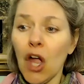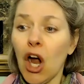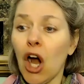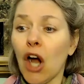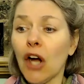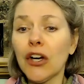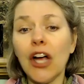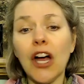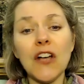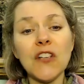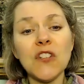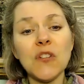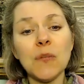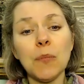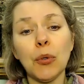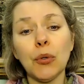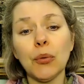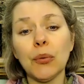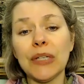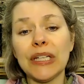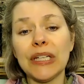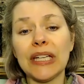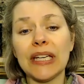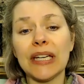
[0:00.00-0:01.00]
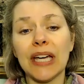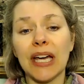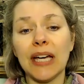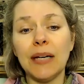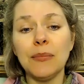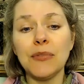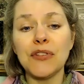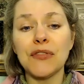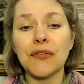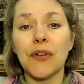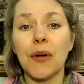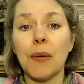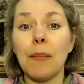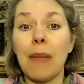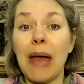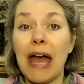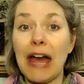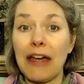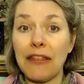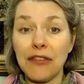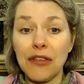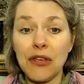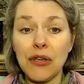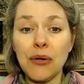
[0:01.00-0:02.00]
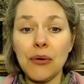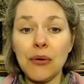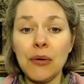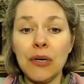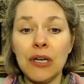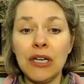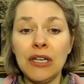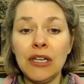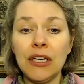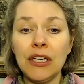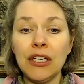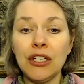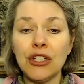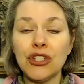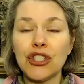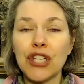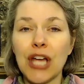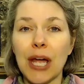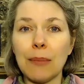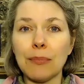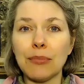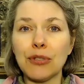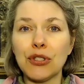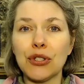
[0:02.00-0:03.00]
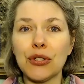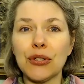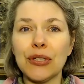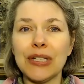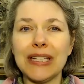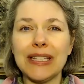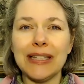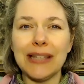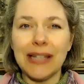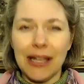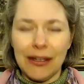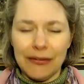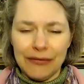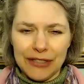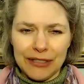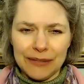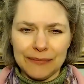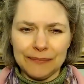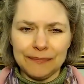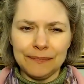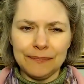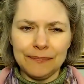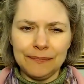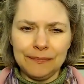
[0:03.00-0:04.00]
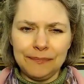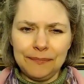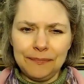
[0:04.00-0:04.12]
Our gospel reading comes from Matthew chapter 11.